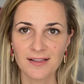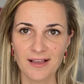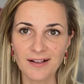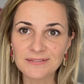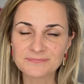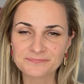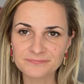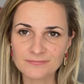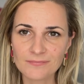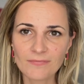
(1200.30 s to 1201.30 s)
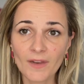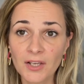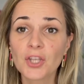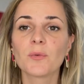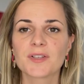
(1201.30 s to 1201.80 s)
that,
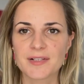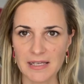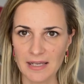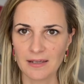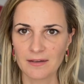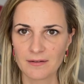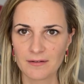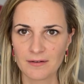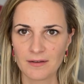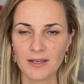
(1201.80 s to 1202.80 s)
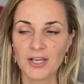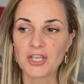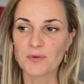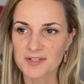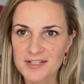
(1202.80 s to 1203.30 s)
you will see.
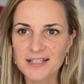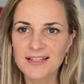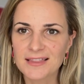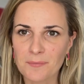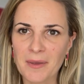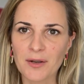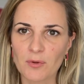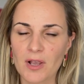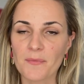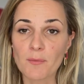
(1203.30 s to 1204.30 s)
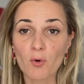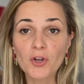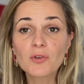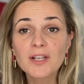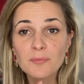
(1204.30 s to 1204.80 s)
You will see that the men will come. The more
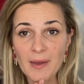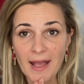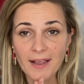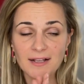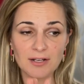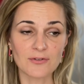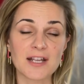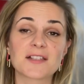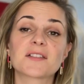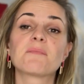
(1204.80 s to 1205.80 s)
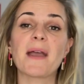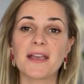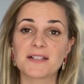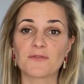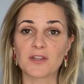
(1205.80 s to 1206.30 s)
you lean back and create
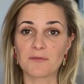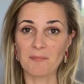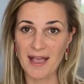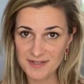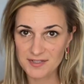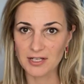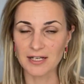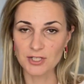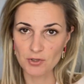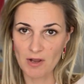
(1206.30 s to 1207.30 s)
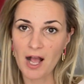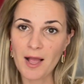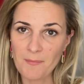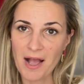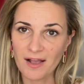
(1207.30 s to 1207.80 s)
space for that masculine to
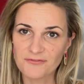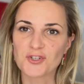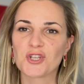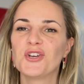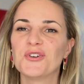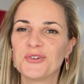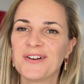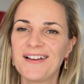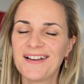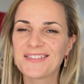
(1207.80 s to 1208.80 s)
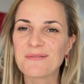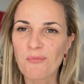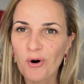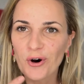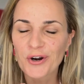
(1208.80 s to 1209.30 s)
come after you, the
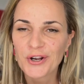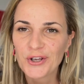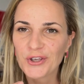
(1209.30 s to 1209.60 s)
more